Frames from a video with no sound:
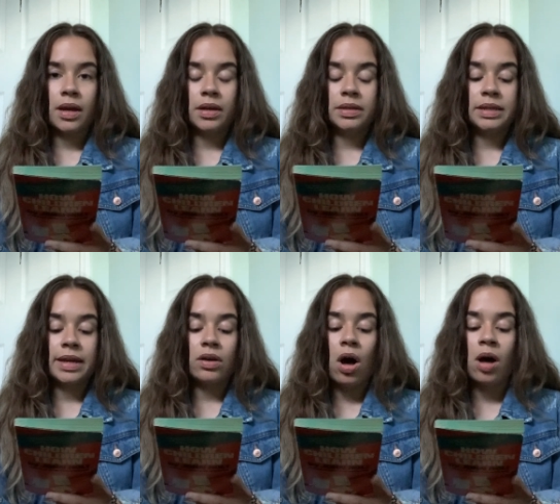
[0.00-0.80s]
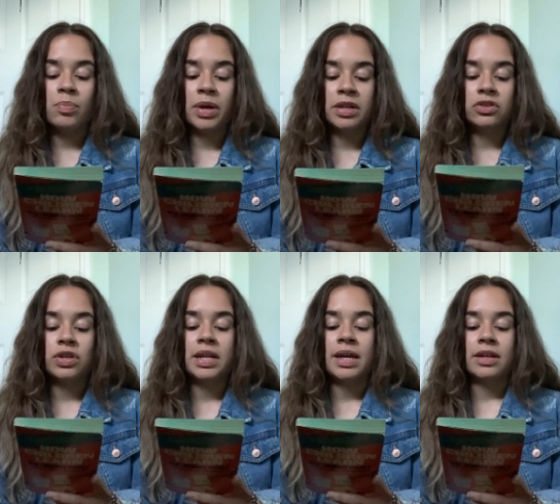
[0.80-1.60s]
It is a calm,
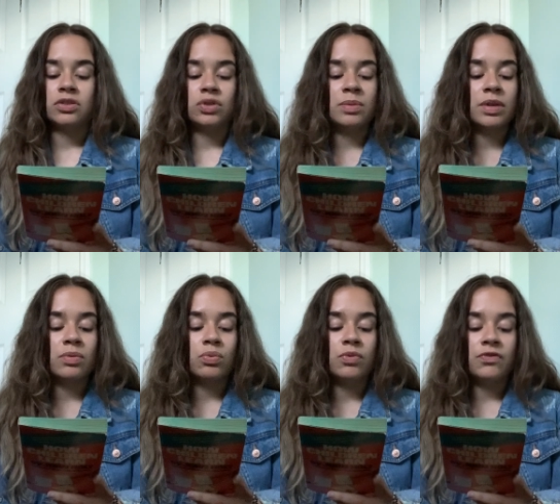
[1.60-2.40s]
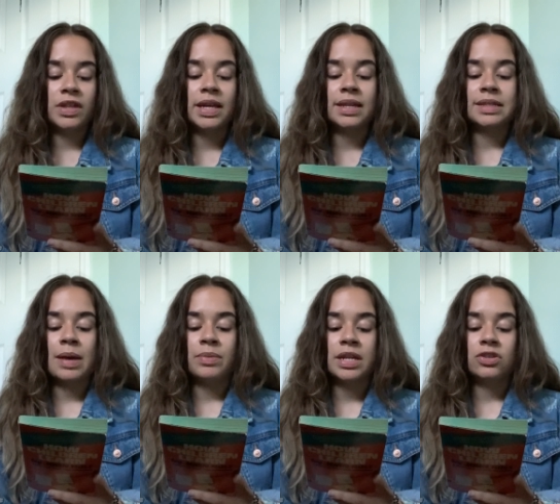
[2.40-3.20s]
penetrating, extremely revealing
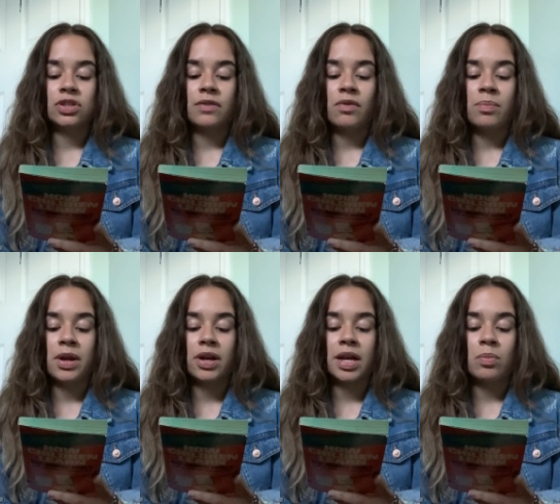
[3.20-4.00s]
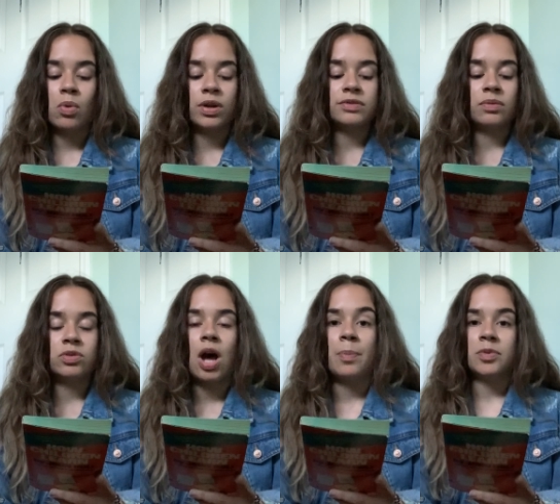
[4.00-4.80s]
examination of American mores from
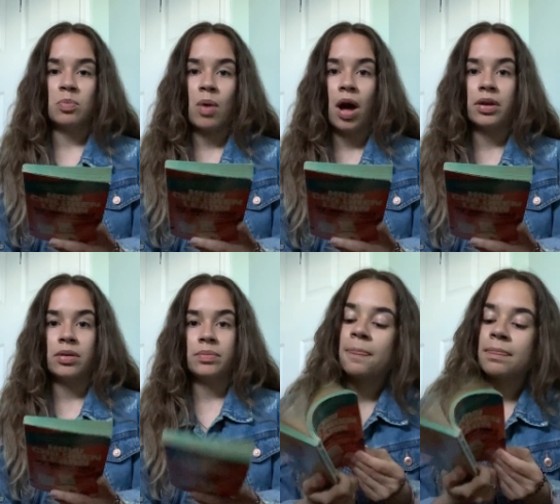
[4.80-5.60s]
top to bottom.